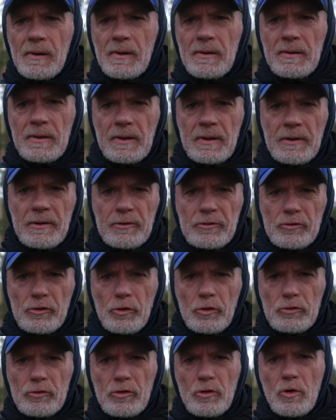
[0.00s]
The
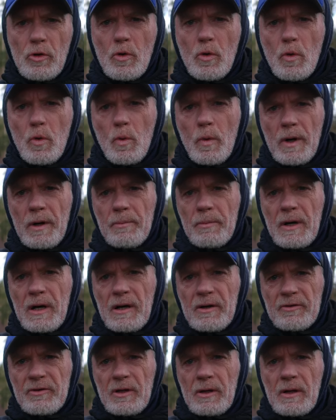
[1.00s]
Soto
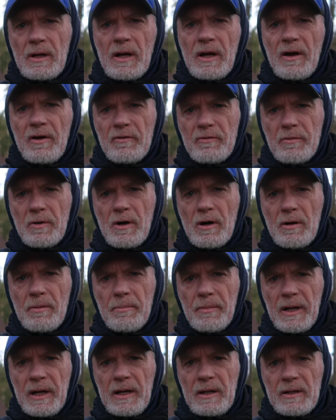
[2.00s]
Windmaster have for
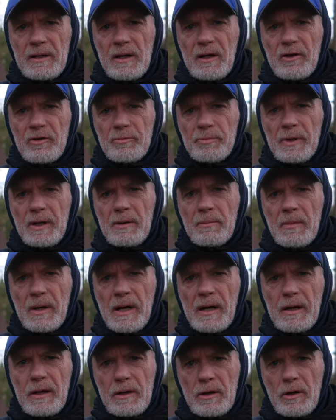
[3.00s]
many years been
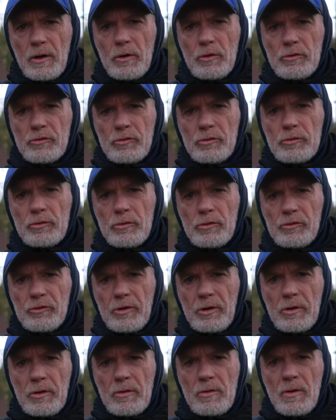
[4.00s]
my go-to
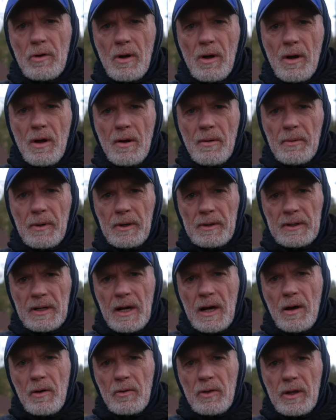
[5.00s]
stove, but
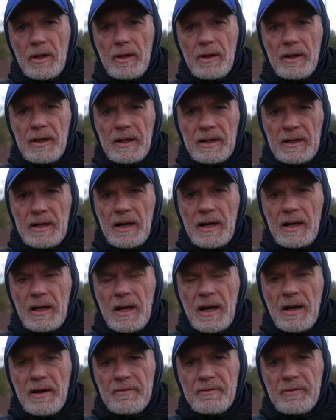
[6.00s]
now the igniter
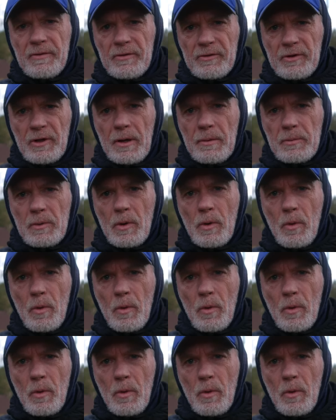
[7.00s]
have stopped